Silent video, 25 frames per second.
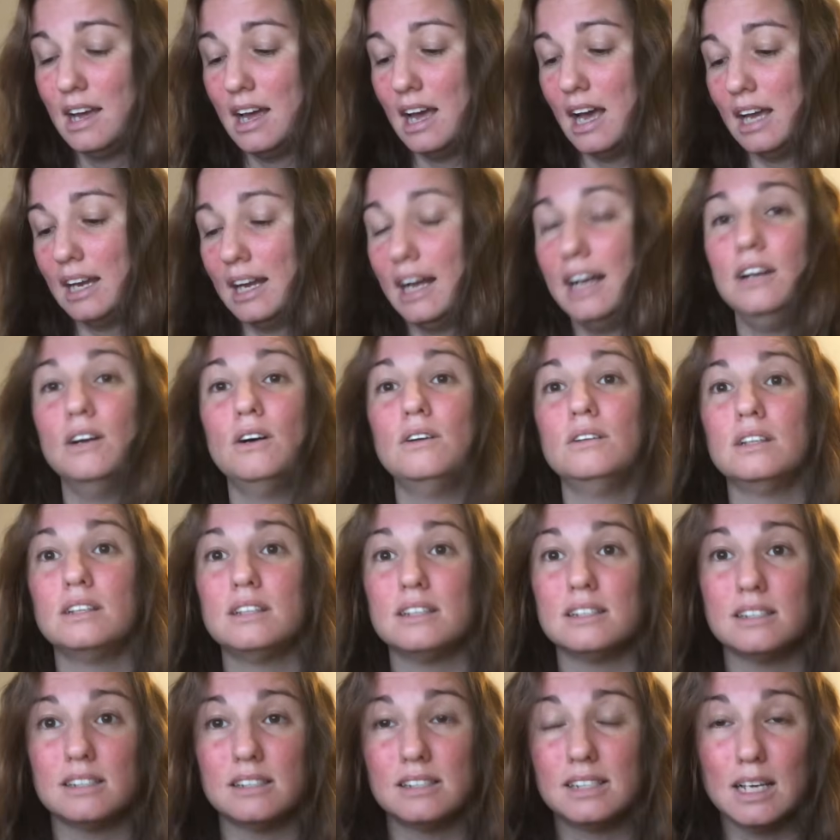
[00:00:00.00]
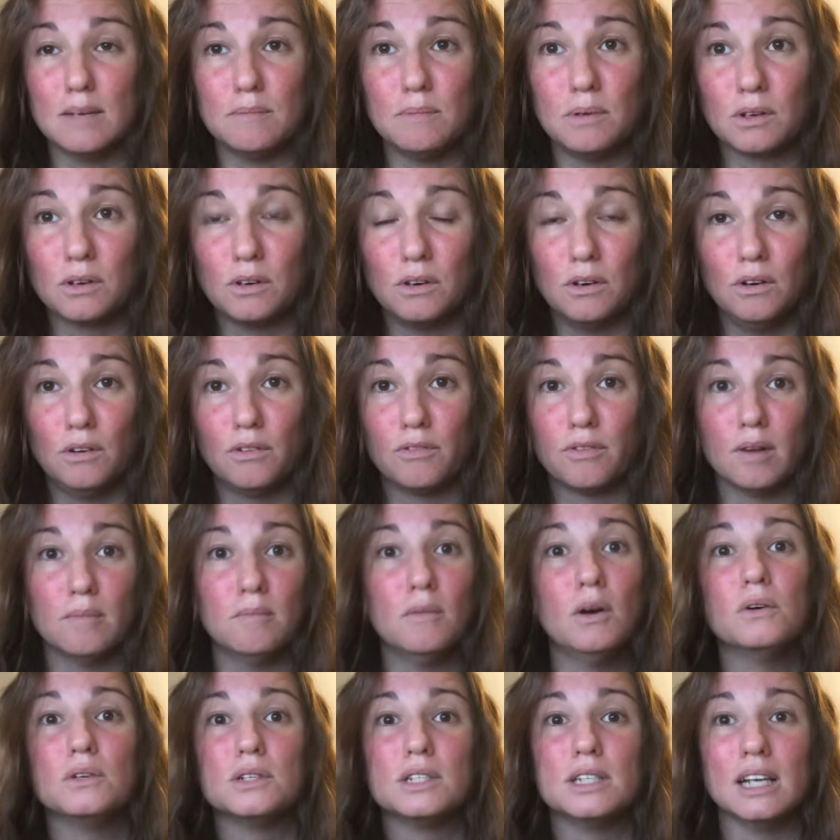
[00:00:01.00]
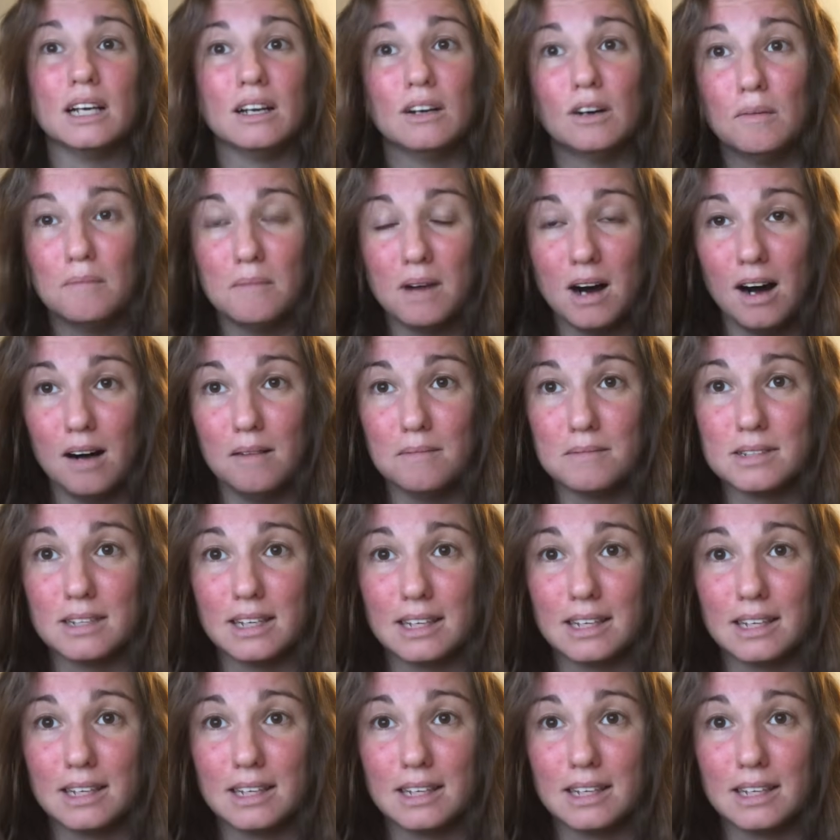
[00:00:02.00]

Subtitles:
And I know that this is typical for most single moms.